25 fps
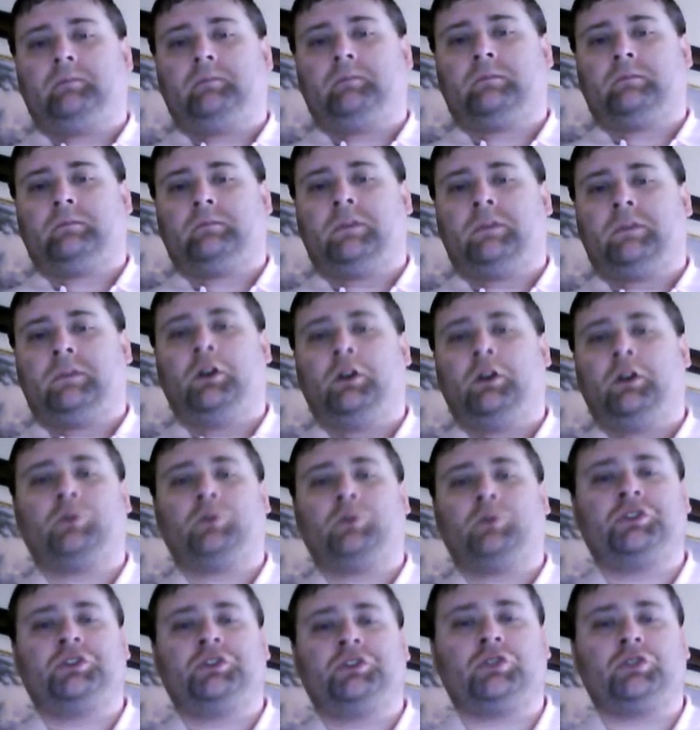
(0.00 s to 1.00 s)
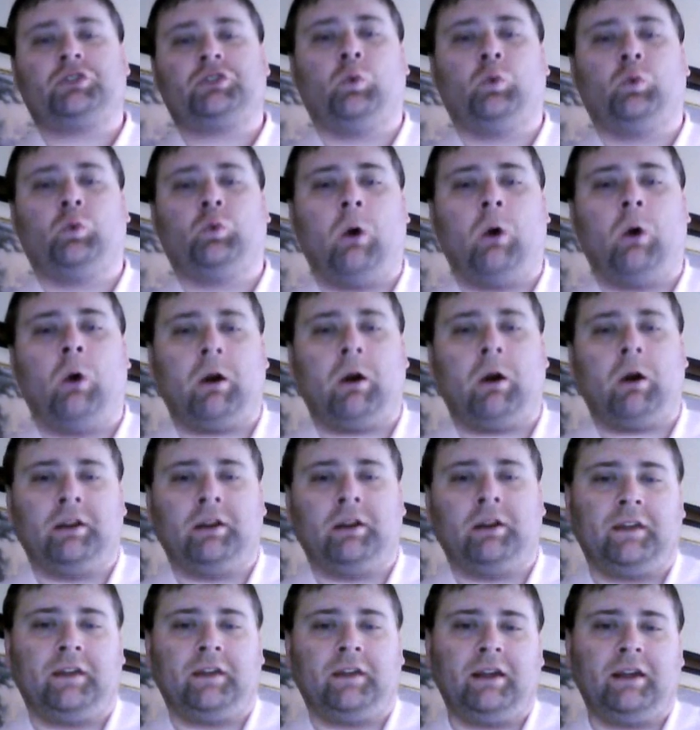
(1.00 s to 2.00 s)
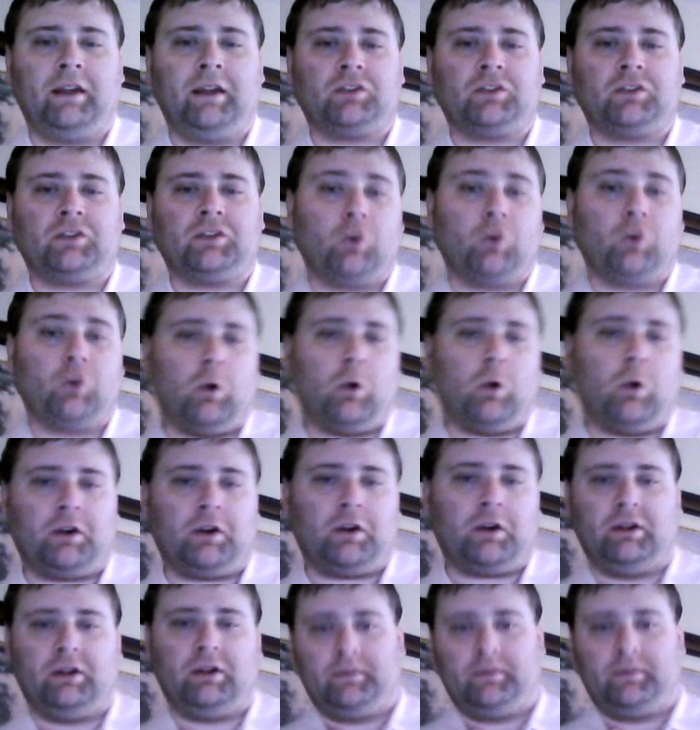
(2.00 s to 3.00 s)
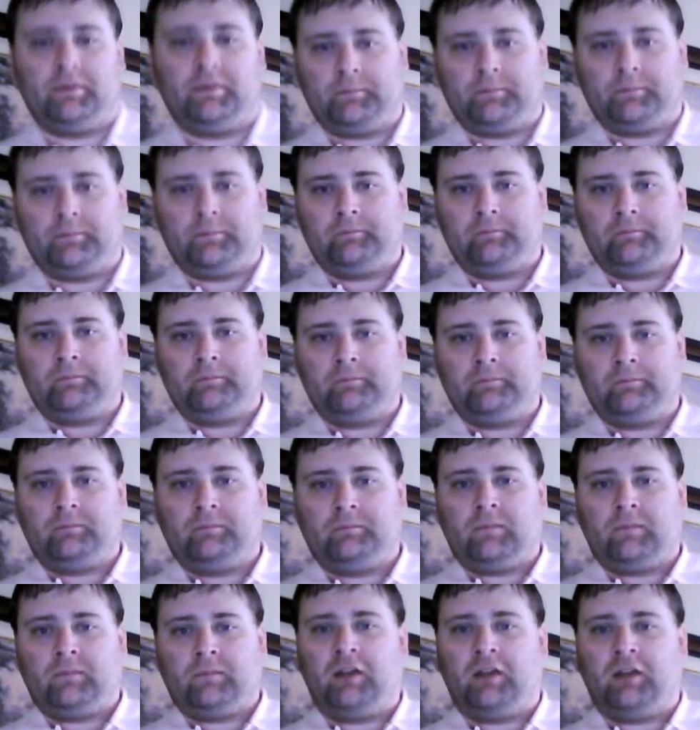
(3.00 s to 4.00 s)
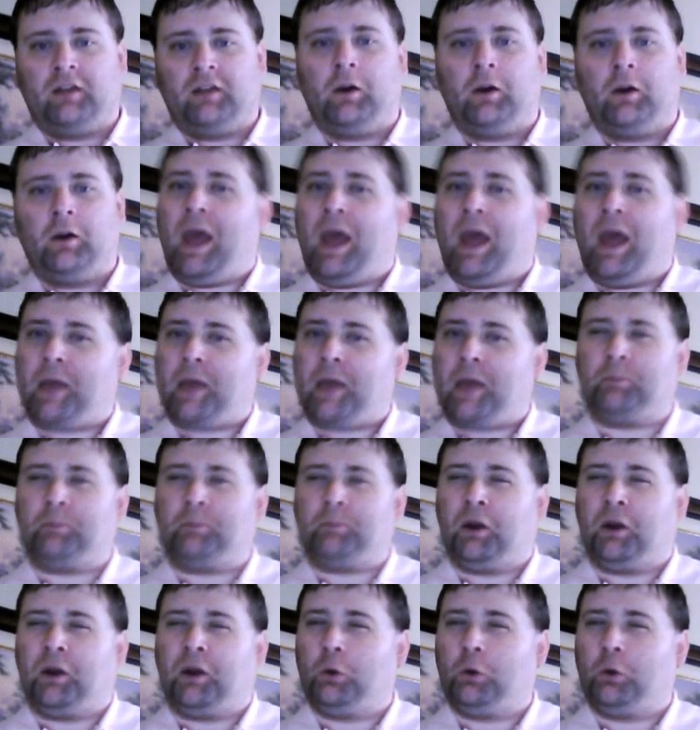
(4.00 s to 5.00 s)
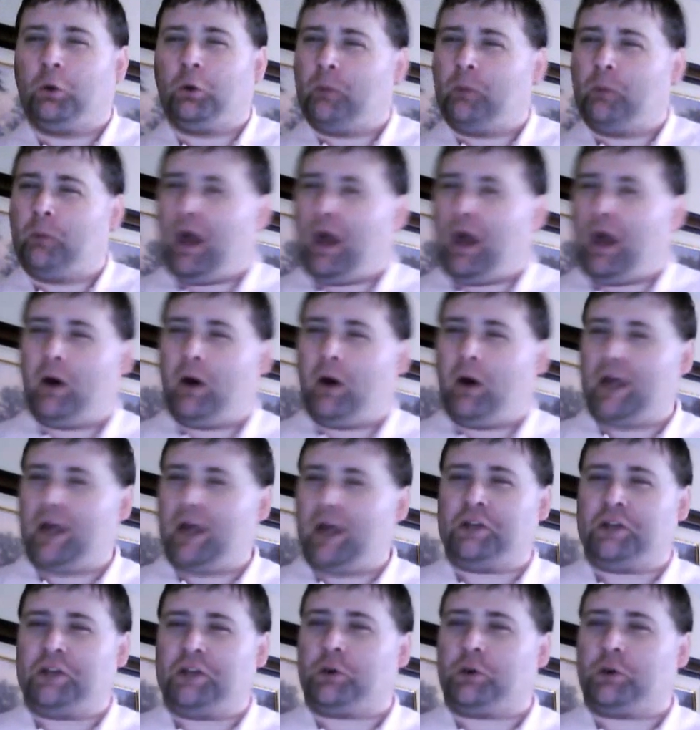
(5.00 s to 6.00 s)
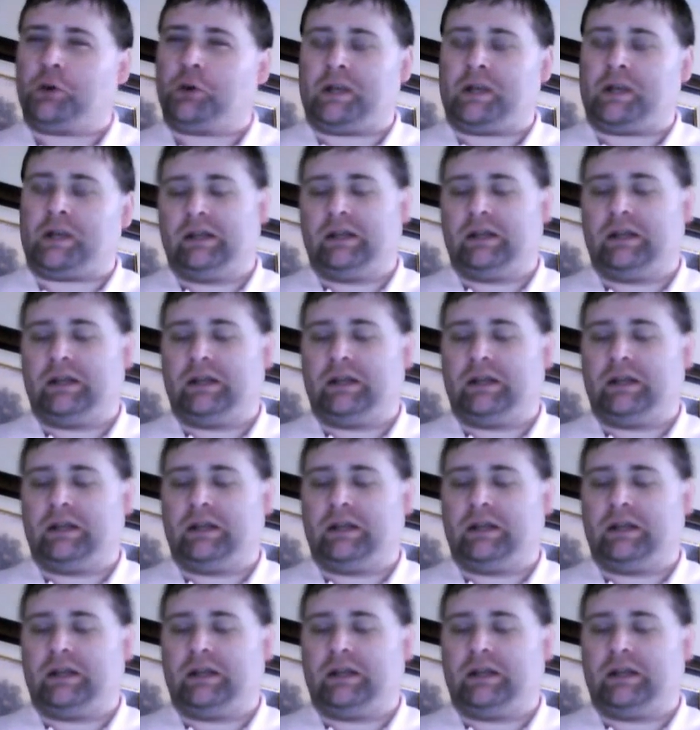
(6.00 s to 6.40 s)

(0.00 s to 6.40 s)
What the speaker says: You don't just walk into the king's court and go, hey, buddy, old pal, how you doing?